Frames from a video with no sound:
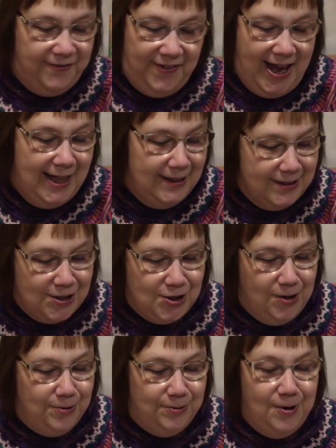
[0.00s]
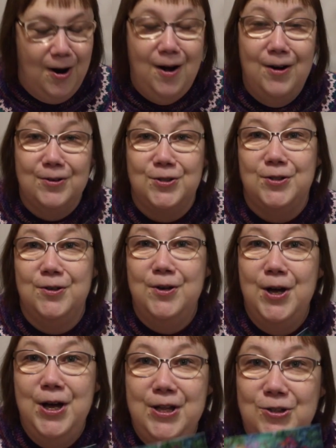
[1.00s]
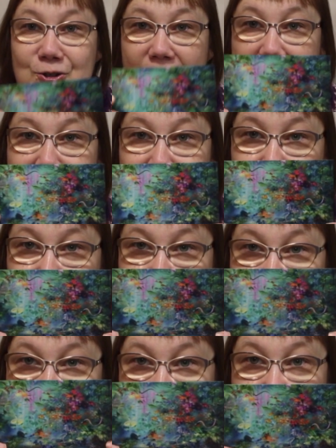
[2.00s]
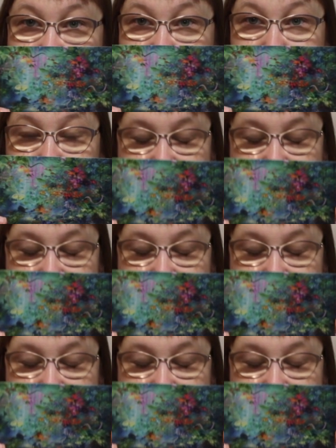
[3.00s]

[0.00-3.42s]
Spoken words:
felt so wrong to try to put a big